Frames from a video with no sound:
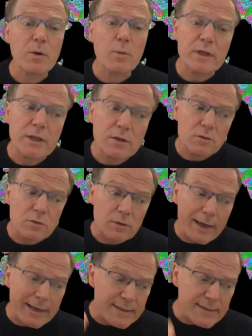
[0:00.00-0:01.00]
but we
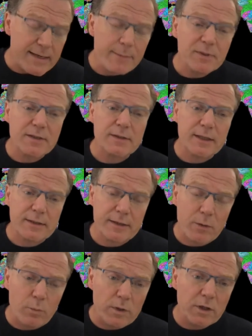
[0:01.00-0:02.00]
to accept that
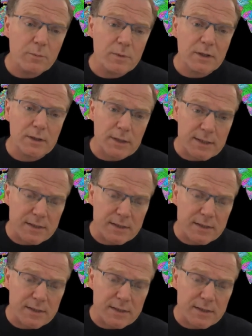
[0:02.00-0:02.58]
there will be